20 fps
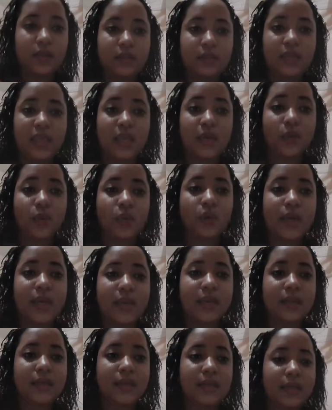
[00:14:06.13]
The
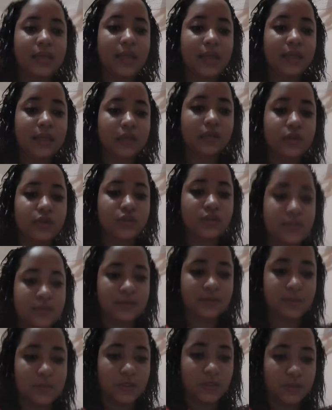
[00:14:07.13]
way that English
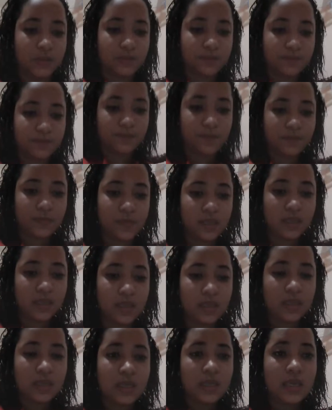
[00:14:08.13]
is viewed.
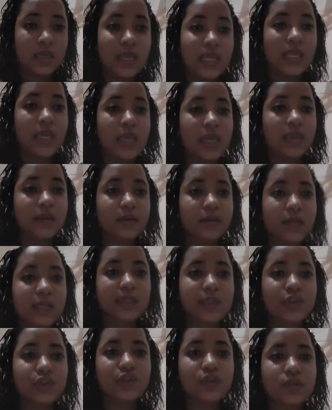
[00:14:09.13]

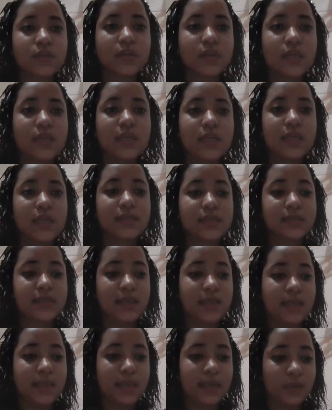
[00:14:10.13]
English is
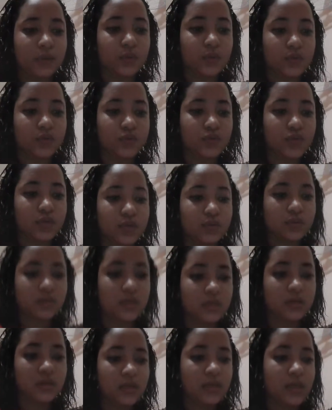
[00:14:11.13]
a language.
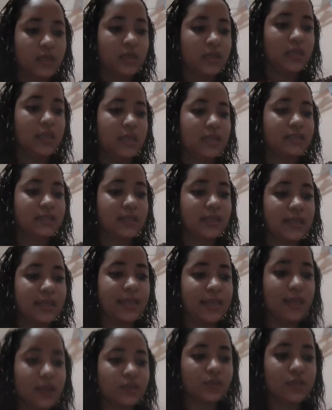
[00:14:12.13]
It's a
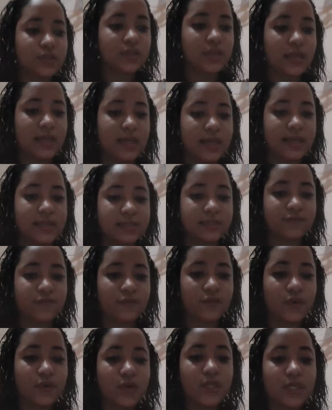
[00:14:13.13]
language that has
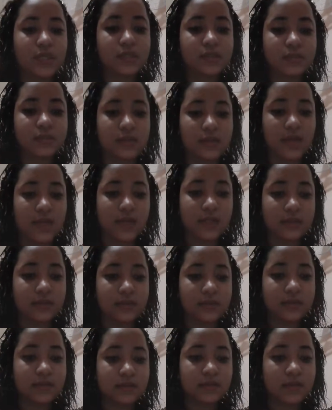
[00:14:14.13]
funny
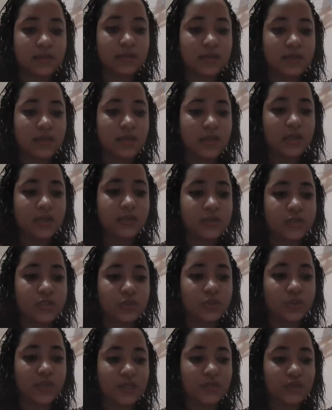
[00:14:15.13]
sounds,
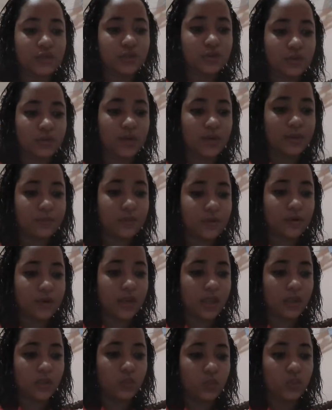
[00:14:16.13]
strange
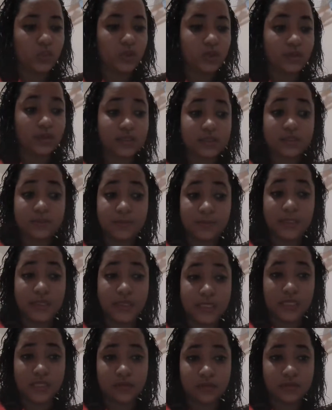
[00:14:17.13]
grammar, and weird
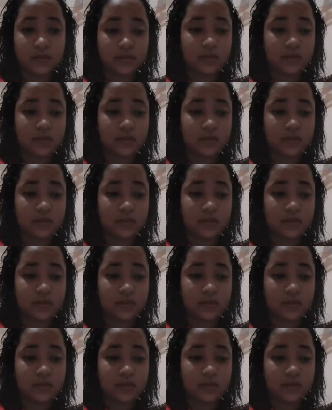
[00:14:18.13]
spelling.